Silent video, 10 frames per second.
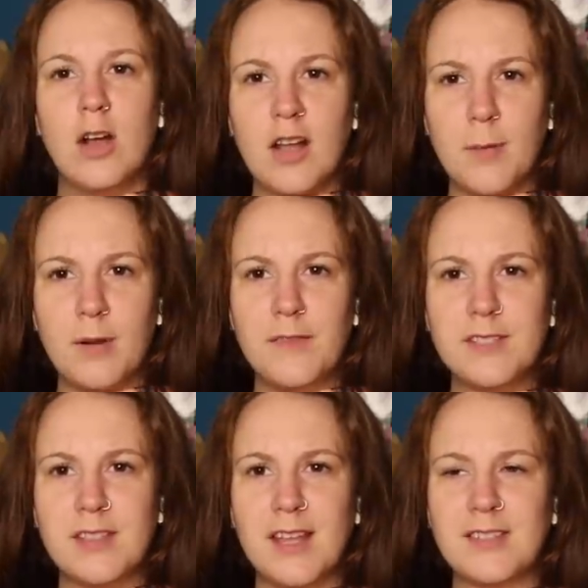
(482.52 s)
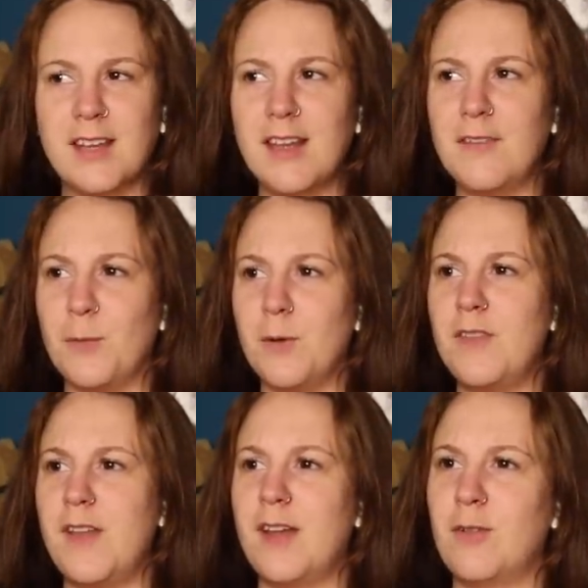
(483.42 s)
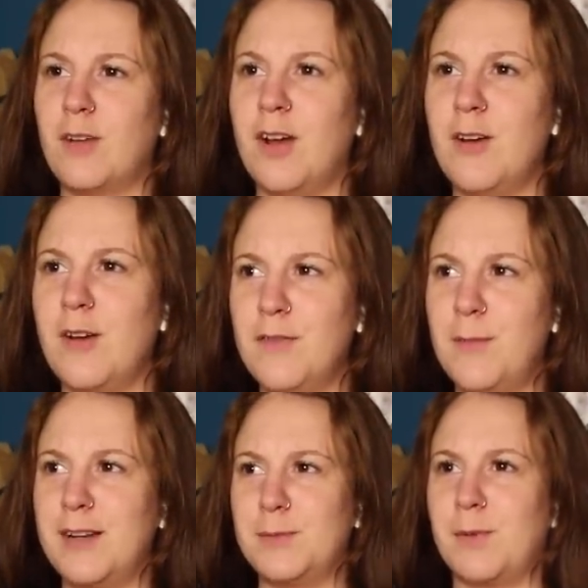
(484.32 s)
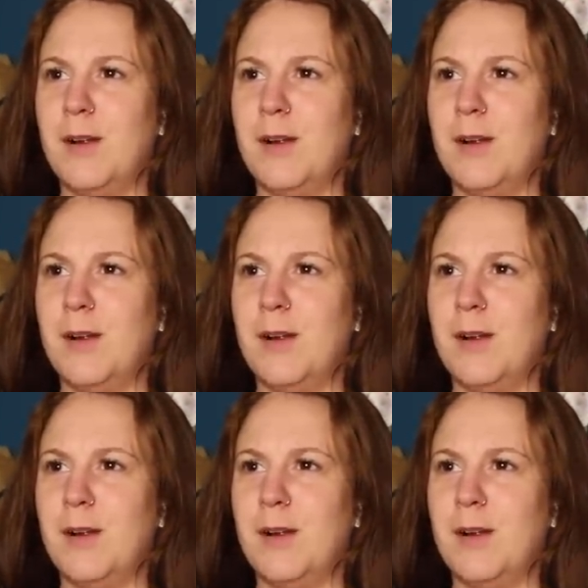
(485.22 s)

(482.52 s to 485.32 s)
okay, but if it's Thanksgiving, where are they gonna go? Everybody's